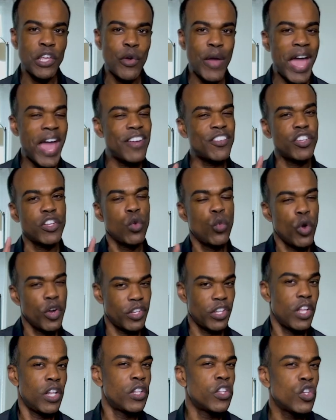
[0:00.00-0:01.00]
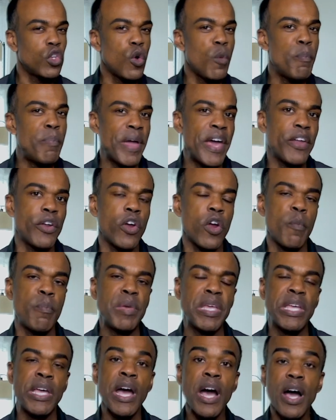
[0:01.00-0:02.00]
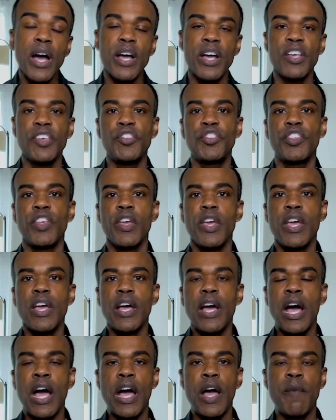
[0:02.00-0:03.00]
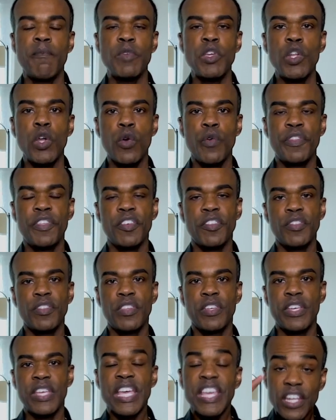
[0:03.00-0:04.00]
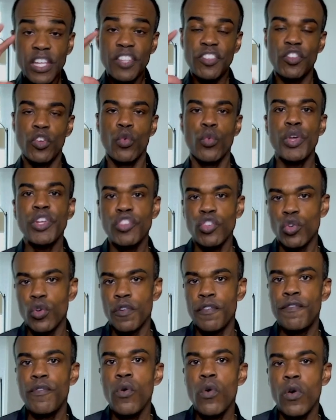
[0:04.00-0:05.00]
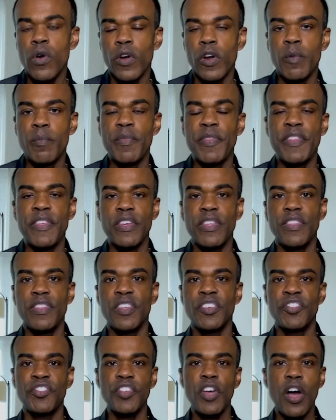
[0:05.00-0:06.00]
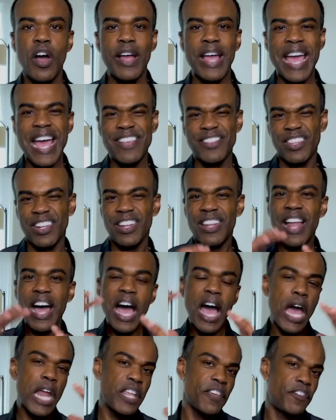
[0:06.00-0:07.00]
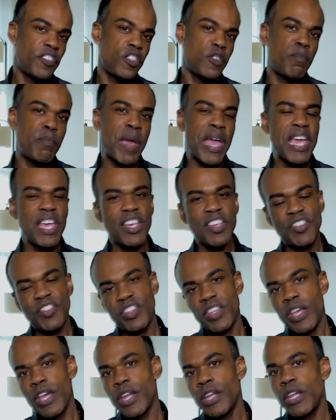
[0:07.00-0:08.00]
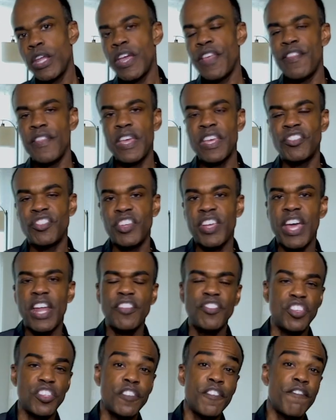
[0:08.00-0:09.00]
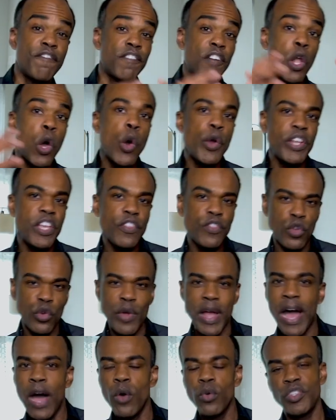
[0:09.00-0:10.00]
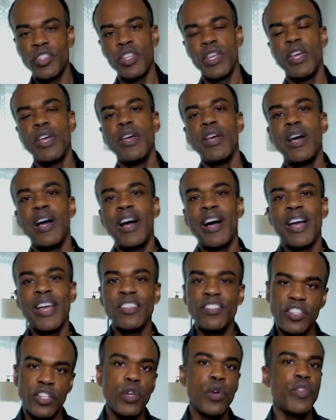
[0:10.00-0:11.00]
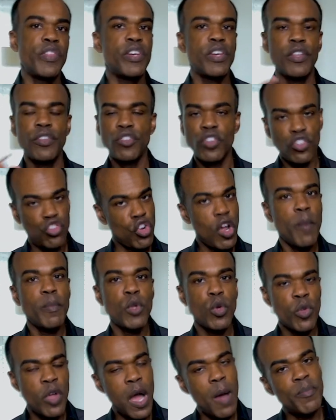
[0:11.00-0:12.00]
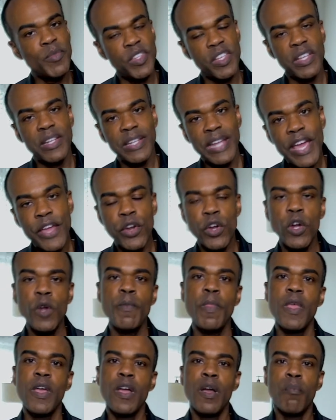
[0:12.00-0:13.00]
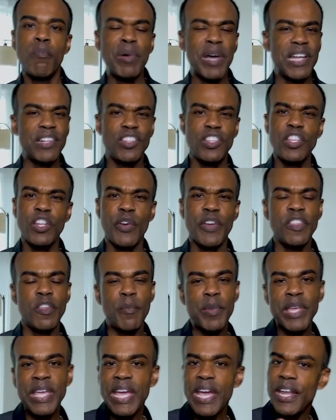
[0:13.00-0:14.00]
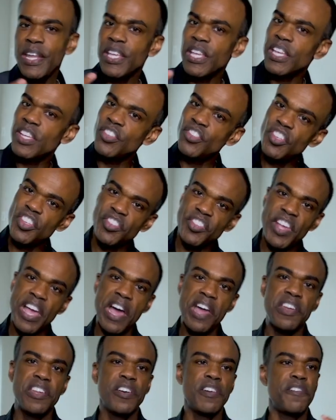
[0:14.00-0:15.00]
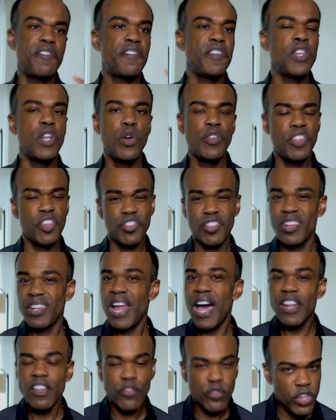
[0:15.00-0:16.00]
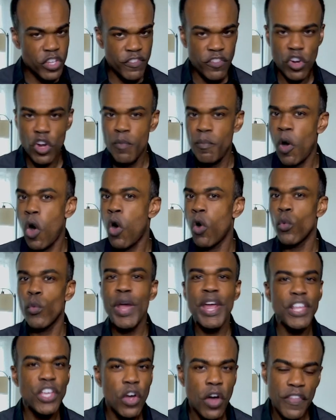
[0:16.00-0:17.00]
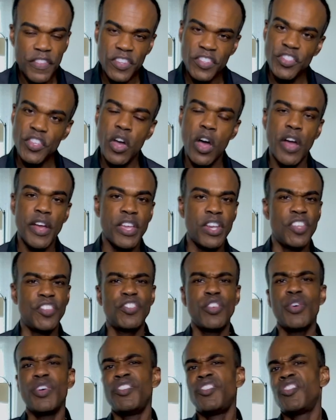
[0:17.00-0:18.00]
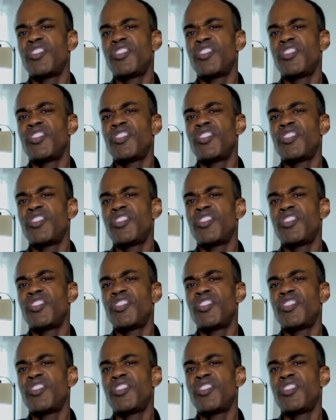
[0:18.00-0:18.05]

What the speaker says: actually worked a little better because you know, in its original form, the song has a lot of space and it's kind of just floating throughout until the drum loop comes in later. But, you know, in the beginning, it's just kind of, you know, there's a lot of reverb already on the song, and so it just